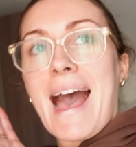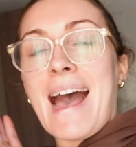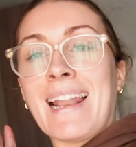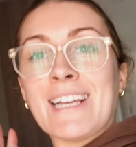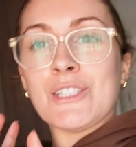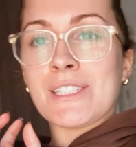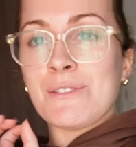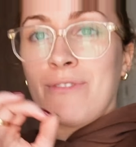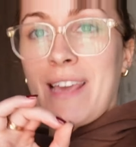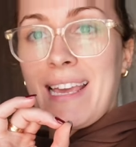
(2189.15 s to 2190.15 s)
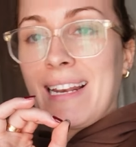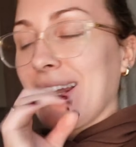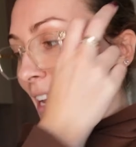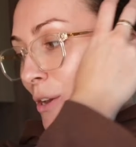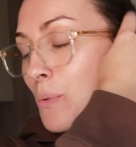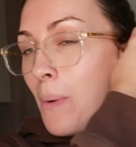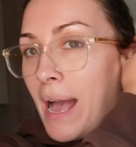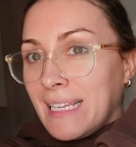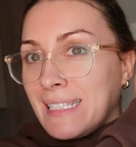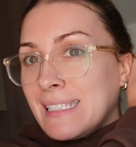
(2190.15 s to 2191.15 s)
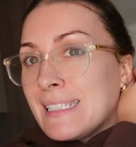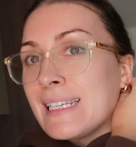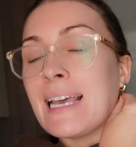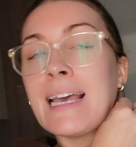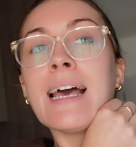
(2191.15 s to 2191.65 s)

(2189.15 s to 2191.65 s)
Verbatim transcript: And I just feel like quite